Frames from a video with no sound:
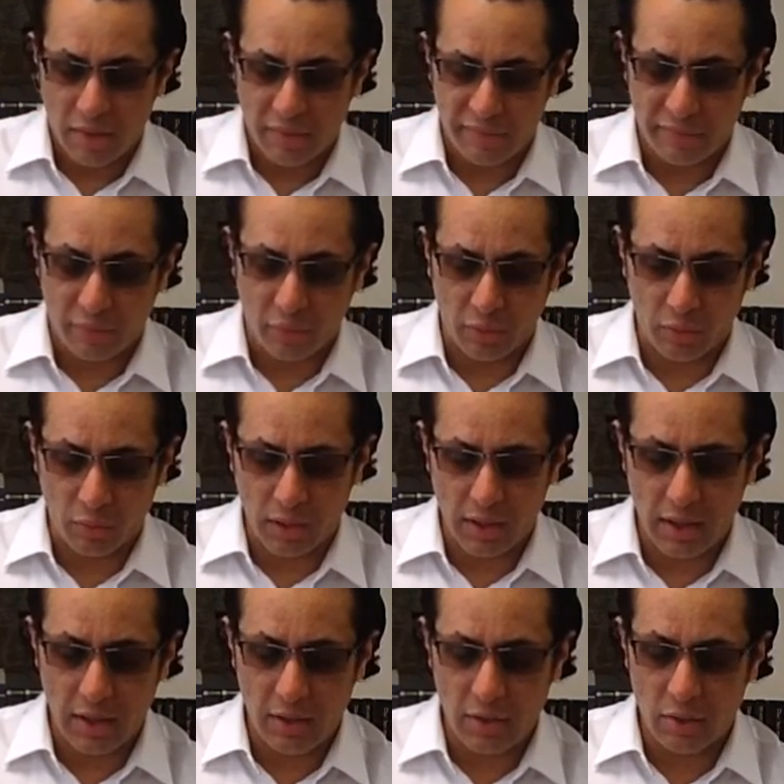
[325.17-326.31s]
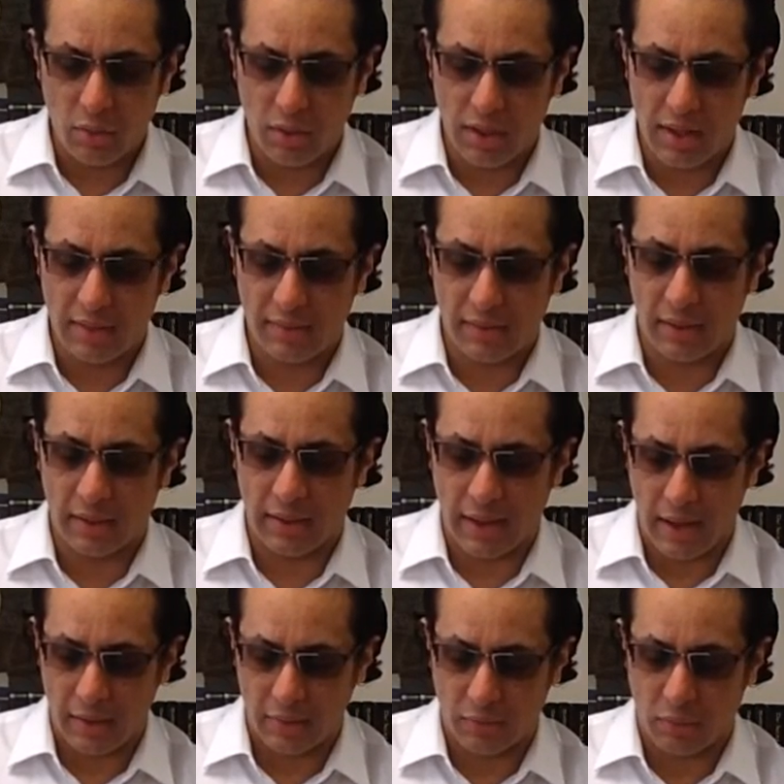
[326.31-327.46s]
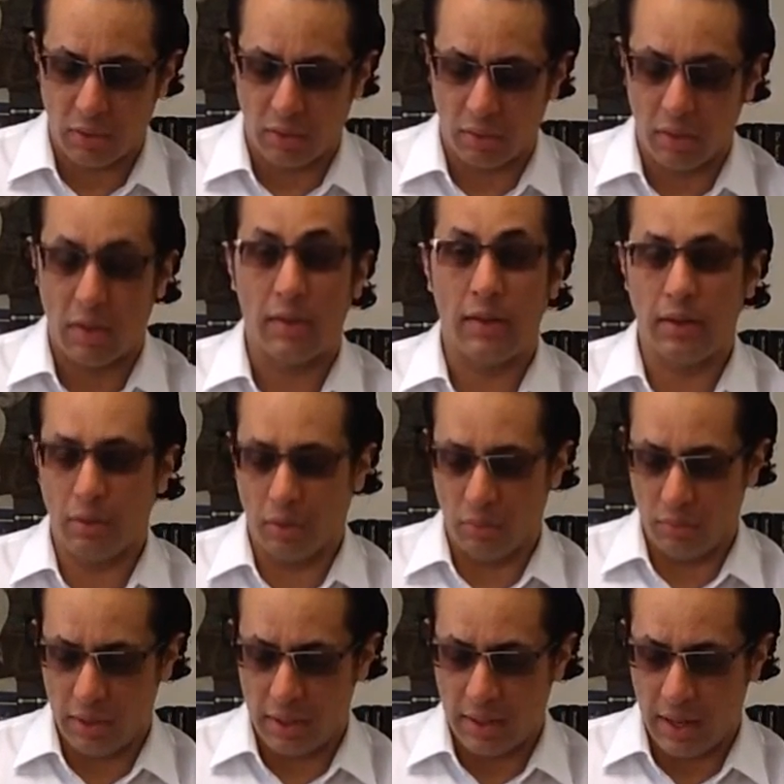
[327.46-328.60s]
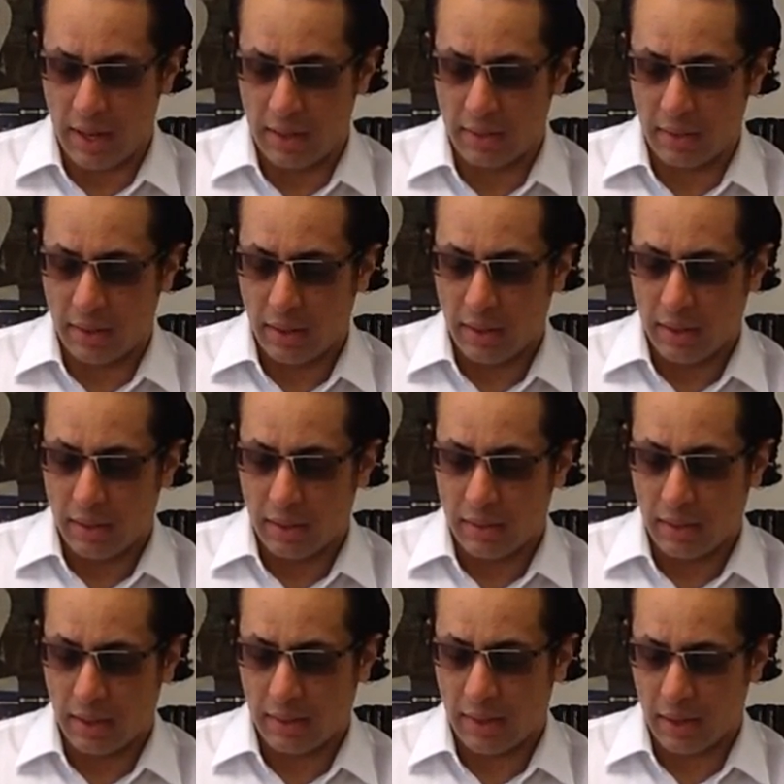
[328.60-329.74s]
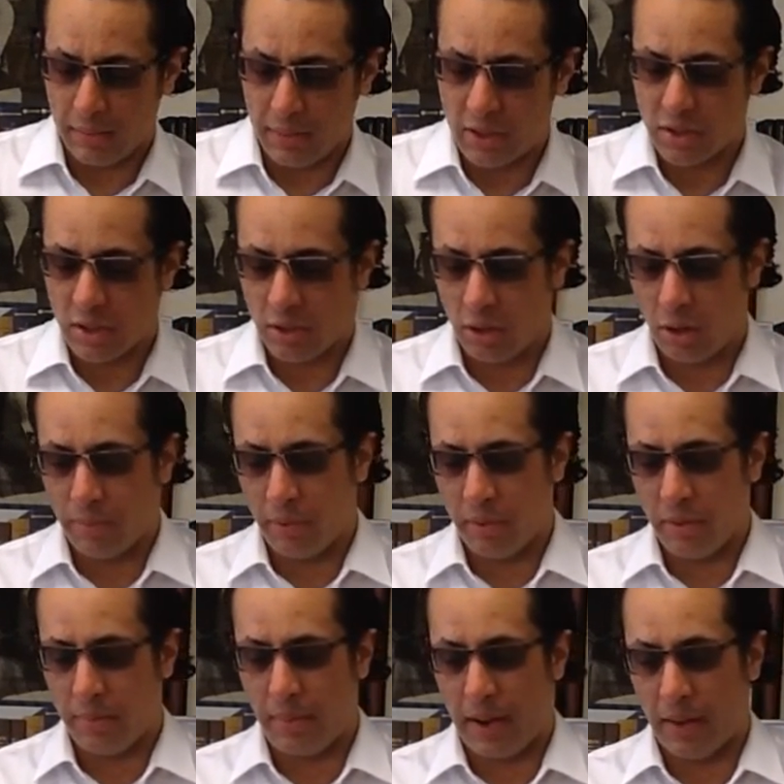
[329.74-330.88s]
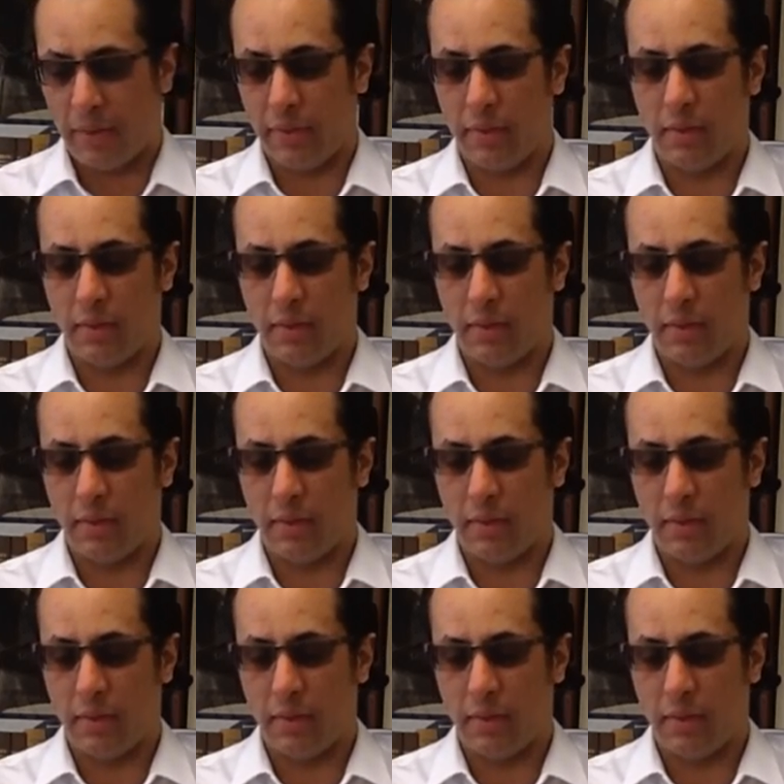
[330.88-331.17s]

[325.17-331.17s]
For within you is the light of the world, the only light that can be shed upon the path.